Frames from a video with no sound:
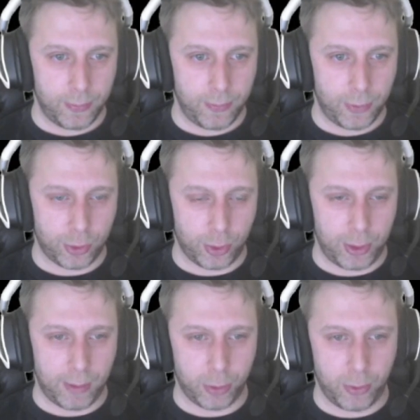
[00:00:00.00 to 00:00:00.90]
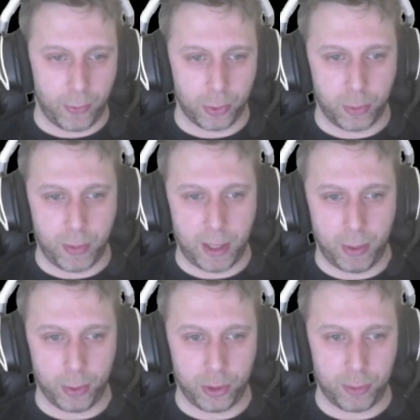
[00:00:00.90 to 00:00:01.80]
So yeah, so we've also made
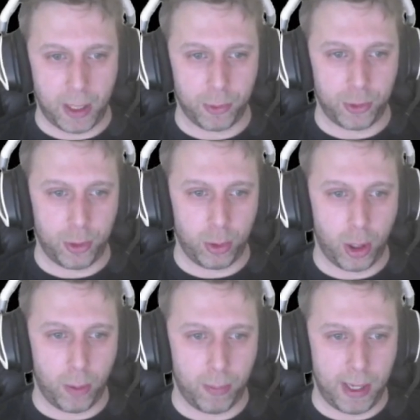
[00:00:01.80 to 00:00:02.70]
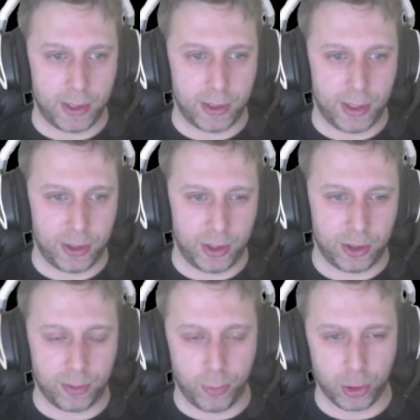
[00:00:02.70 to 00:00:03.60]
buildings be able to do combat, and this
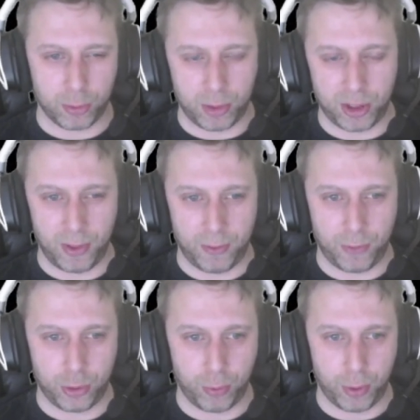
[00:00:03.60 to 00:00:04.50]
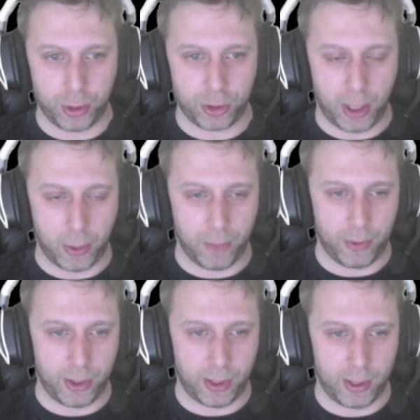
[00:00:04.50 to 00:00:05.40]
is more specifically for turrets. However,
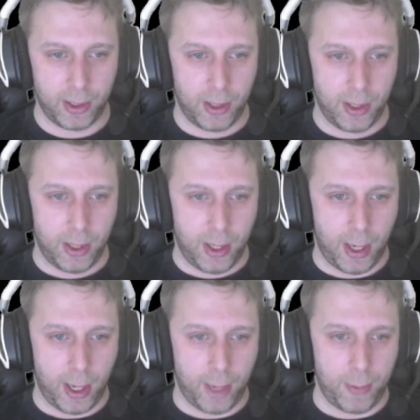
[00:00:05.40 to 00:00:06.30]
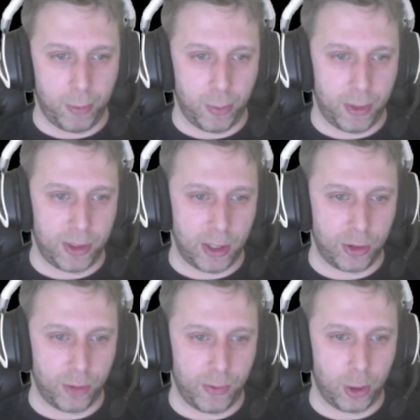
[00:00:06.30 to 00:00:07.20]
the
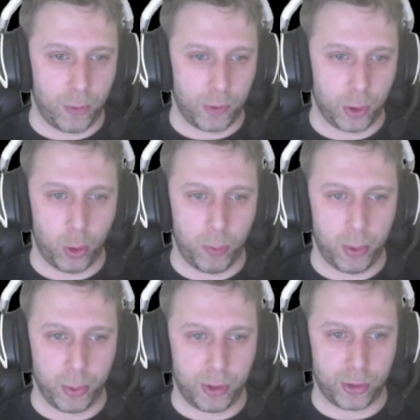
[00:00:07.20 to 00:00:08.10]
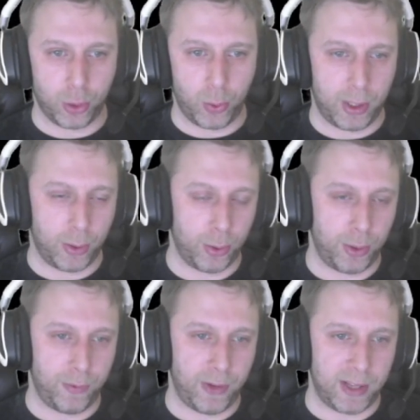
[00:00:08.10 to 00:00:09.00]
implementation of it covers all buildings, so we could
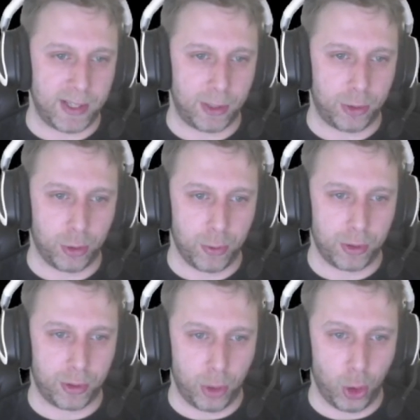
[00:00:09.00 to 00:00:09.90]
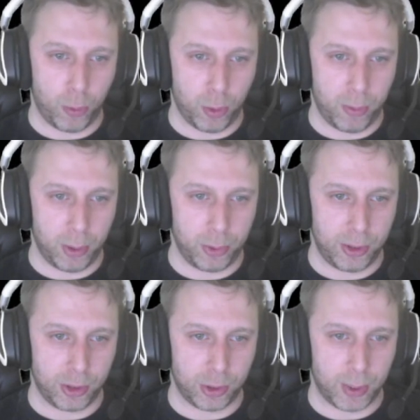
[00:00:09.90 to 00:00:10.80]
in fact add turrets to normal
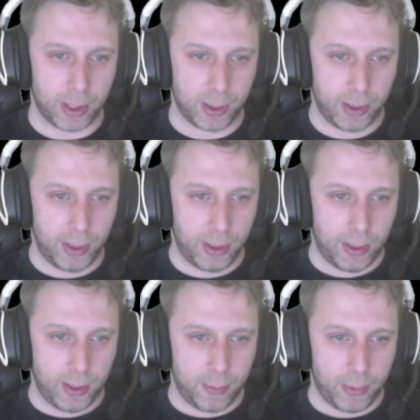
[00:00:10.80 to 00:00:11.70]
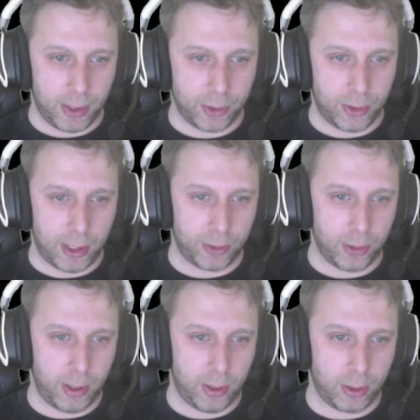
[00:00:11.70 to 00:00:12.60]
buildings as well. But that's
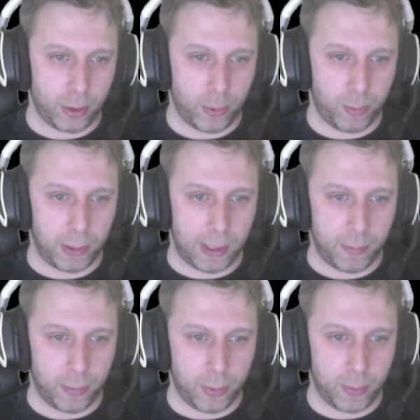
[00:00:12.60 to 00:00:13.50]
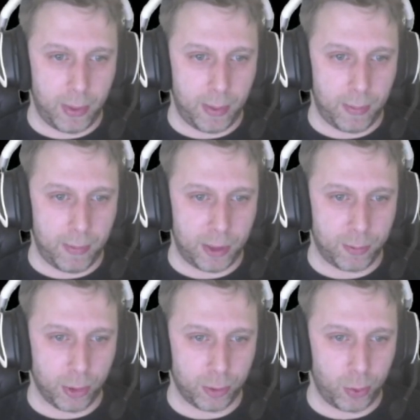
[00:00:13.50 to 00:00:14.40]
not in the current plan, but it is
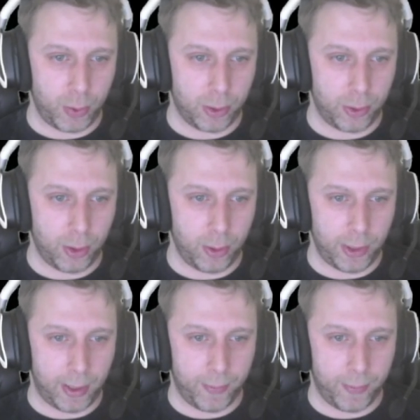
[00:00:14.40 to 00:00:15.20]
possible we could do that.